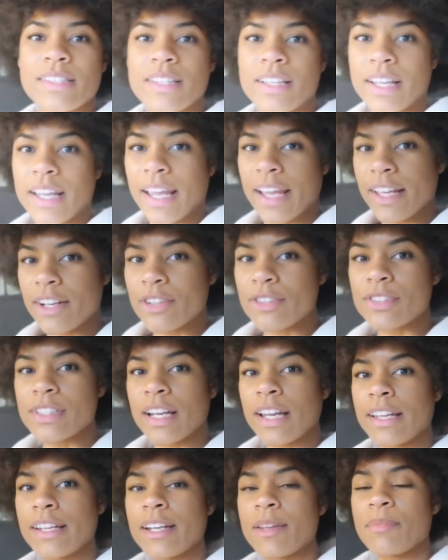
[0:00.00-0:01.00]
the candles that
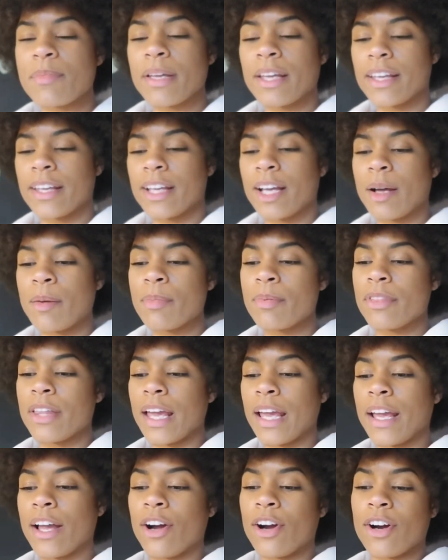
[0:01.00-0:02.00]
I ended up picking up,
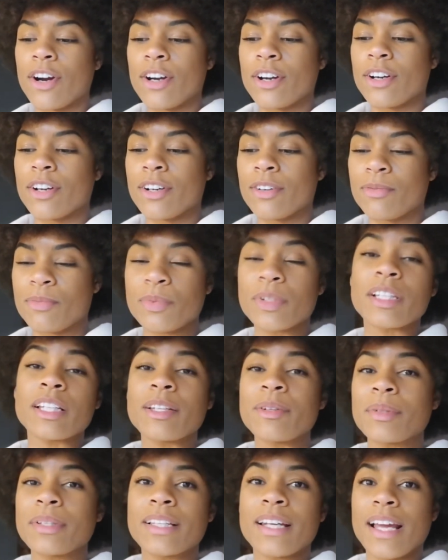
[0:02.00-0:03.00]
they are
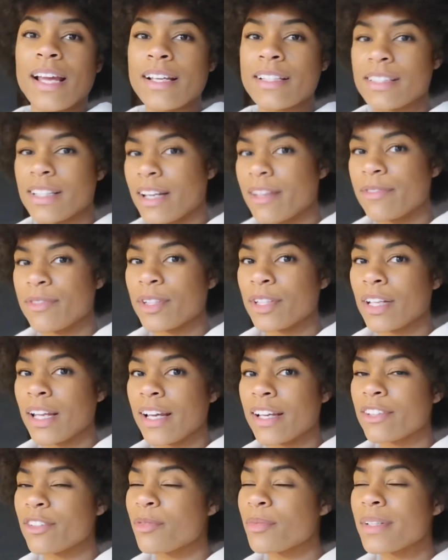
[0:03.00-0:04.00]
really, really nice and I feel
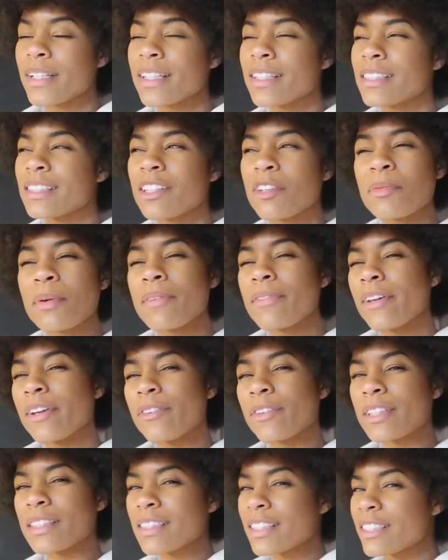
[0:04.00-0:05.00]
like they'll be some of my
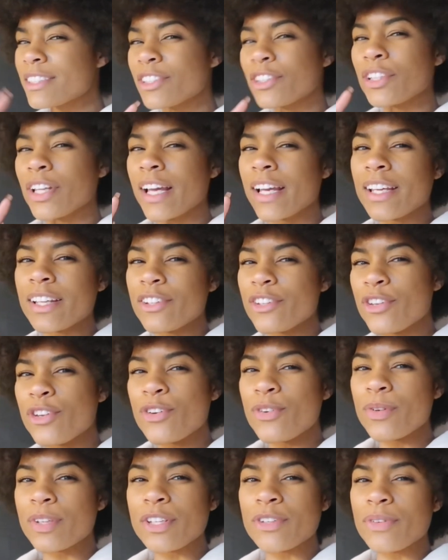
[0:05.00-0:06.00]
favorites because they're like
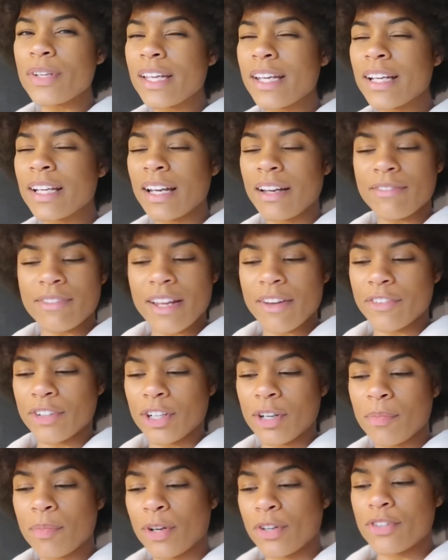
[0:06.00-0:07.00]
new and unique and I've
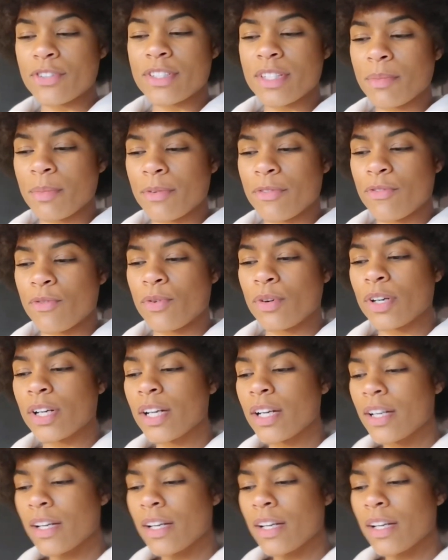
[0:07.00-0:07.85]
never purchased them before.